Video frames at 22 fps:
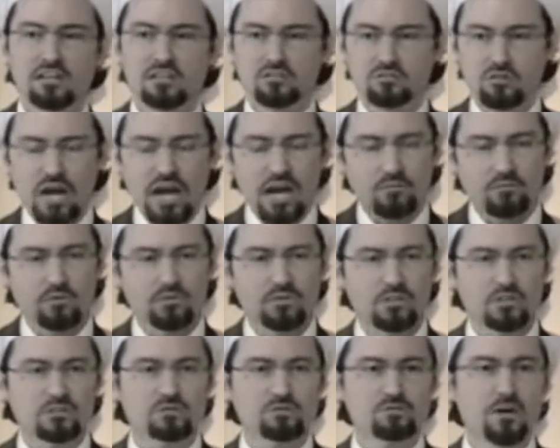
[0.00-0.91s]
Travel,
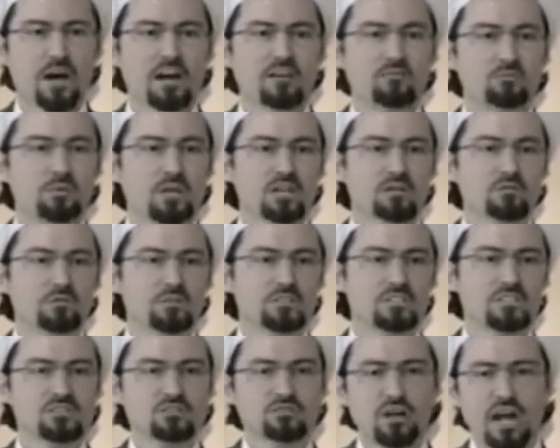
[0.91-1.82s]
there's five
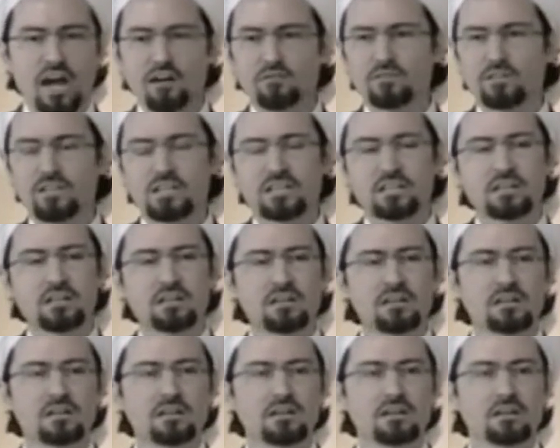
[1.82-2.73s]
benefits in traveling.
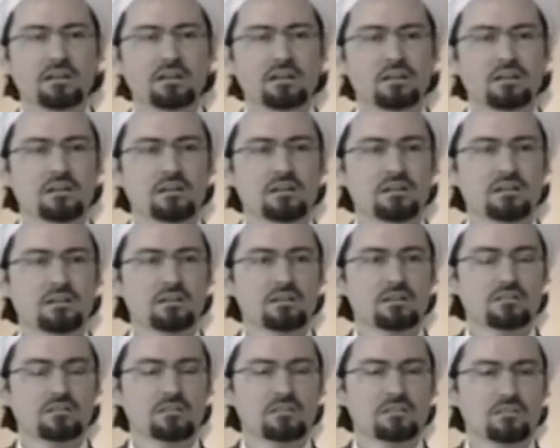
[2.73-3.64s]

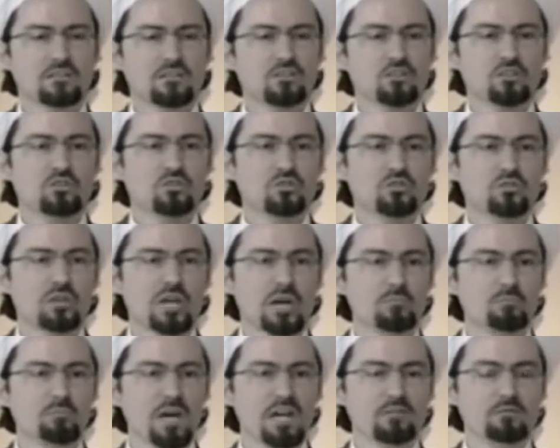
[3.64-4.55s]
You
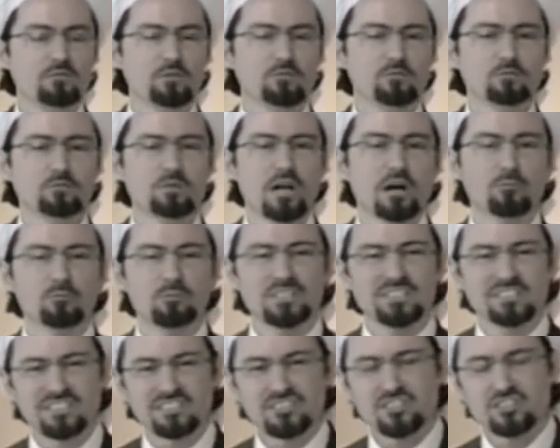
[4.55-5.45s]
get benefit from travel.
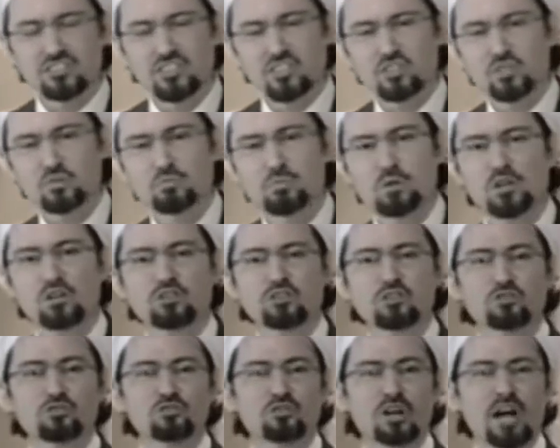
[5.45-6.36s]
But this is a
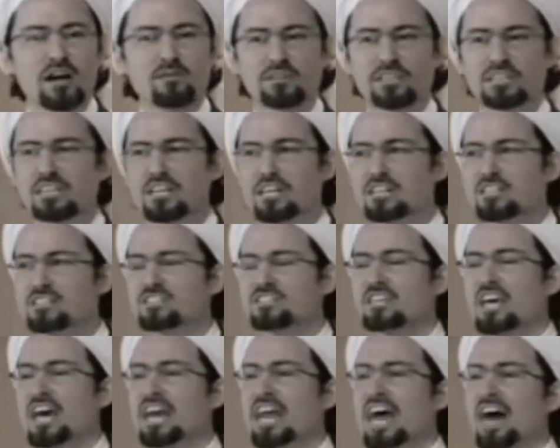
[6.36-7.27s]
spiritual traveling.
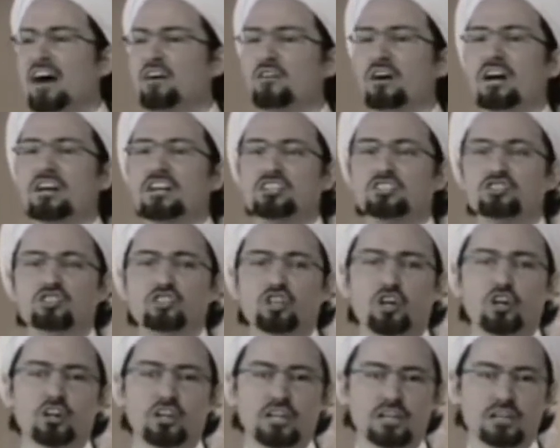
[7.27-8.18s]
Set out on a
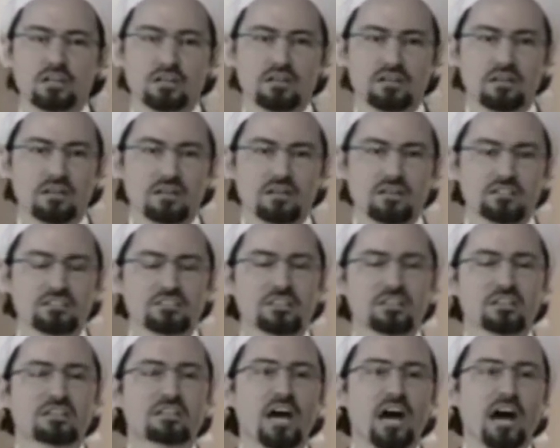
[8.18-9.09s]
journey
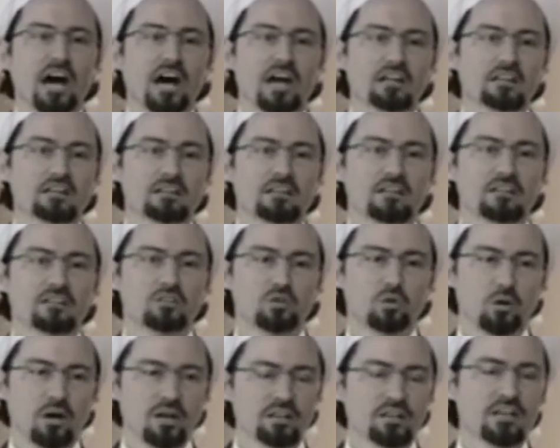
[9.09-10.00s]
to God,
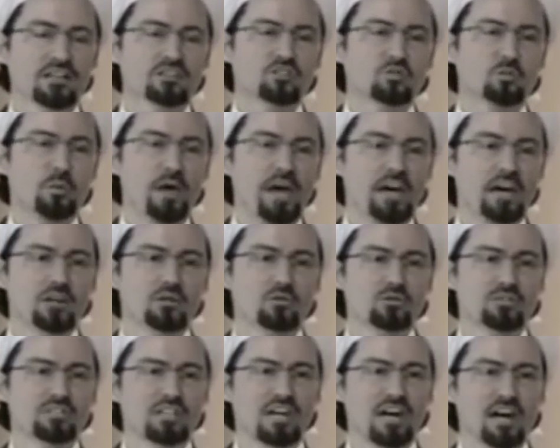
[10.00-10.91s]
to Allah
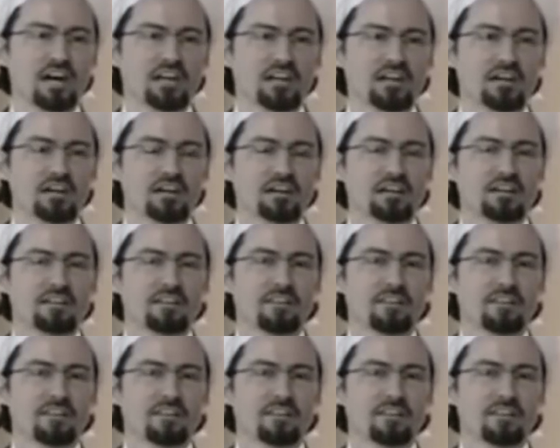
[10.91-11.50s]
subhanahu wa ta'ala.